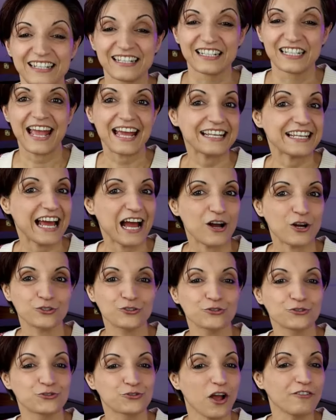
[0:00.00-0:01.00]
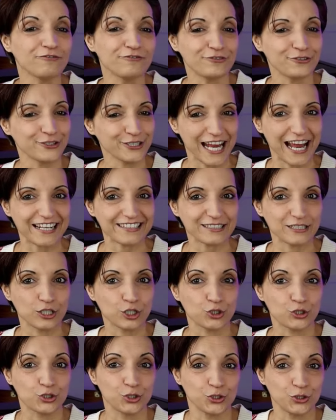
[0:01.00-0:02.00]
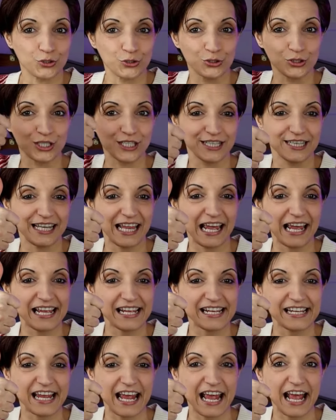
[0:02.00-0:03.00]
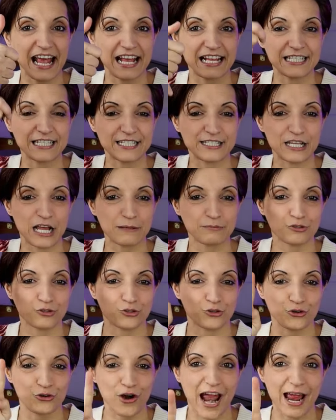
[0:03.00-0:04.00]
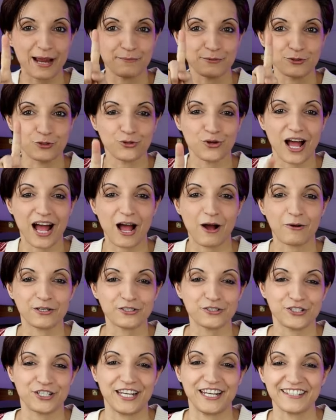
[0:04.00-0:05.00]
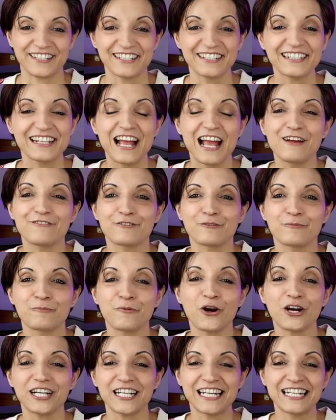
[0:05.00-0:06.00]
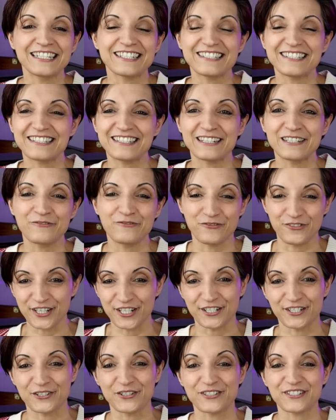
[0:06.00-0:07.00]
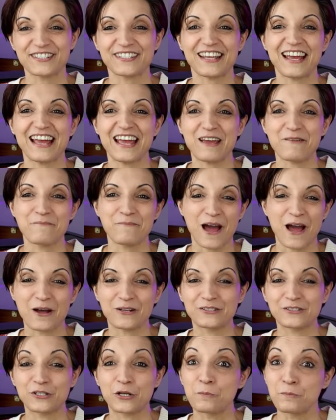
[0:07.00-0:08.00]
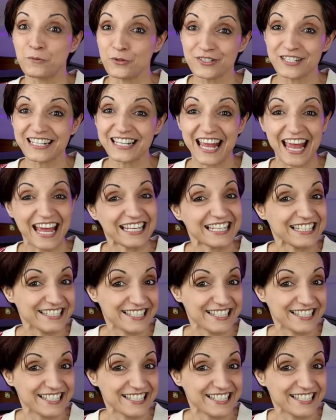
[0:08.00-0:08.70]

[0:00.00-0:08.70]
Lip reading: And now don't forget to like and subscribe to our channel for more interesting videos about music and its